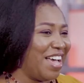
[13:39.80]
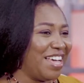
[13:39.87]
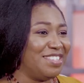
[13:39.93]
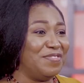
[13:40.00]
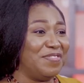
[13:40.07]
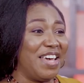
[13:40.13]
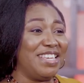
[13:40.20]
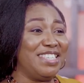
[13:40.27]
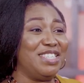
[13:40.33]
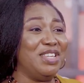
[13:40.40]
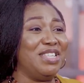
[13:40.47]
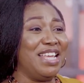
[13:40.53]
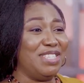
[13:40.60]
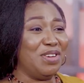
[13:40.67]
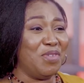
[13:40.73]
Vax,
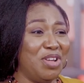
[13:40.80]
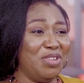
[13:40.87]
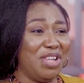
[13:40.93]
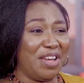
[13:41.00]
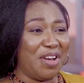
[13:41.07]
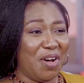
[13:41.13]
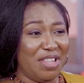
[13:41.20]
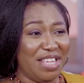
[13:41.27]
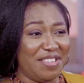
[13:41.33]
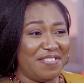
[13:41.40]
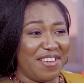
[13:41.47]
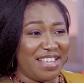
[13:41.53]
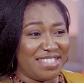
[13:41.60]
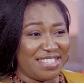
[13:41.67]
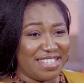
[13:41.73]
vax. There's a word they call it.
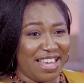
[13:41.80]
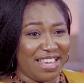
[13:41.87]
That's